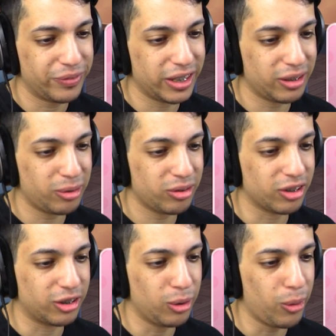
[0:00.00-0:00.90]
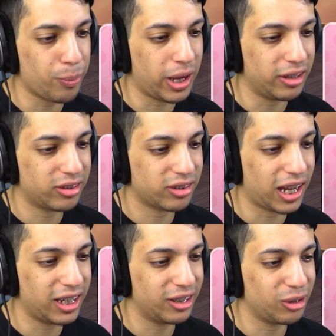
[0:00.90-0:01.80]
And there's toothpaste
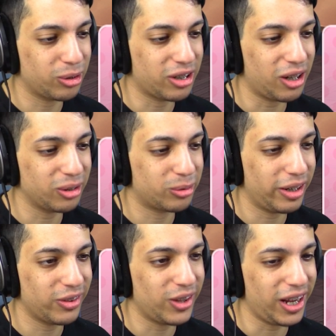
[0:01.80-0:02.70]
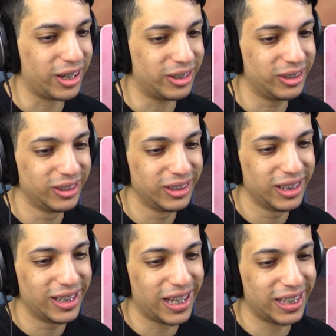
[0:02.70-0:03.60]
stain on your collar right there.
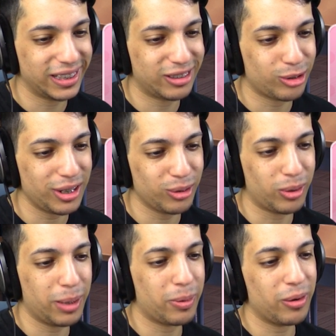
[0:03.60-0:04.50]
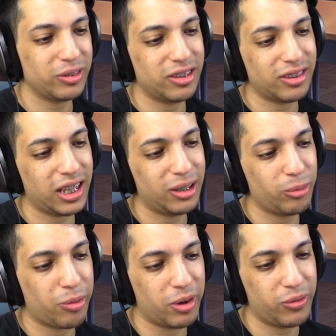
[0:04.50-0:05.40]
I tried to wipe off the stain
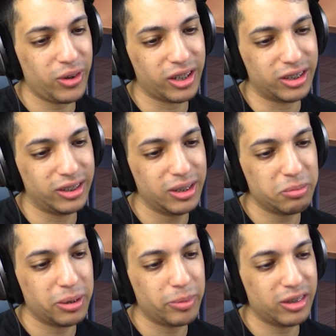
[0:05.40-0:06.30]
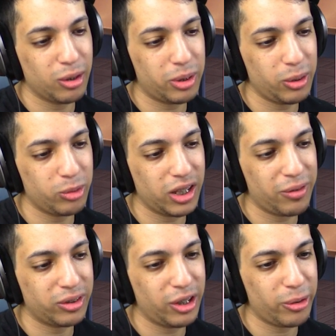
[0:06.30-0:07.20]
with my finger, but nobody would
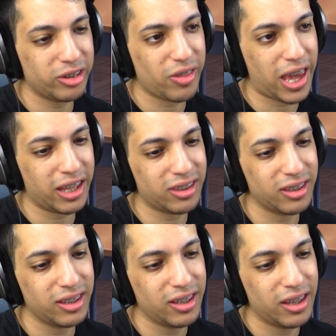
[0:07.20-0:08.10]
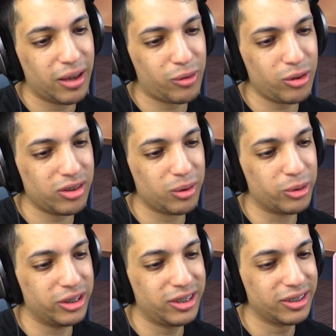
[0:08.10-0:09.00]
ever notice that. Of course they
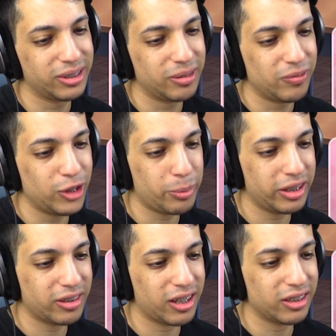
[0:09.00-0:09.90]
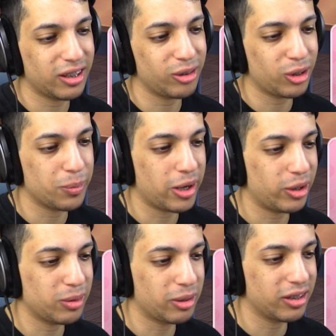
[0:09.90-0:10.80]
would. Nobody's gonna tell you about
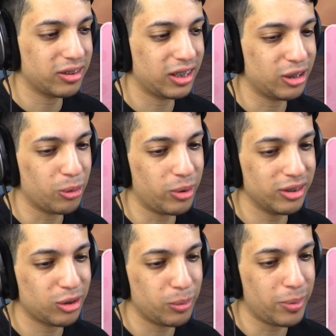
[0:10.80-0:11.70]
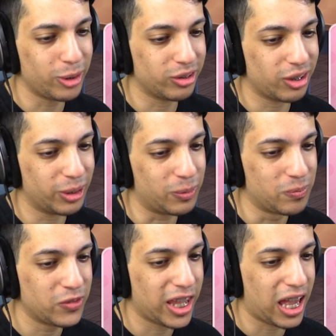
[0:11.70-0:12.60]
it because they don't want to embarrass you.
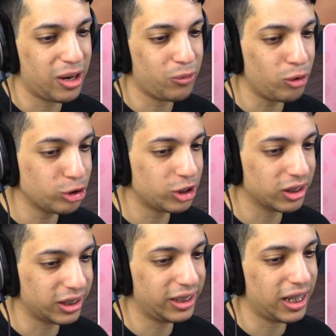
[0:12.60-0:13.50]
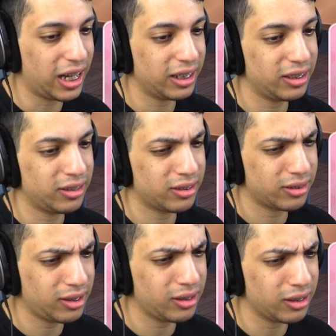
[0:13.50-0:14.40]
Unfortunately, I
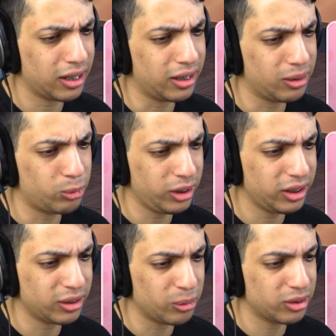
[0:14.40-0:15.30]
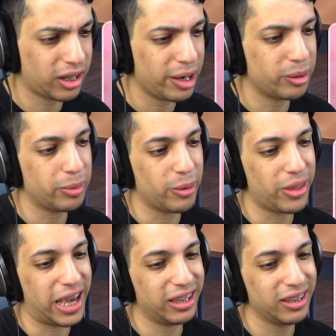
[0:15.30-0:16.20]
really don't care about
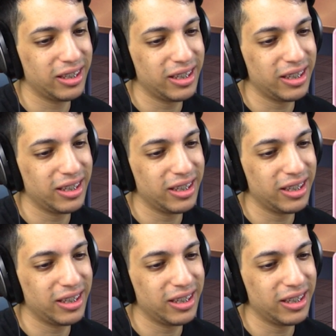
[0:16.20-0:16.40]
that.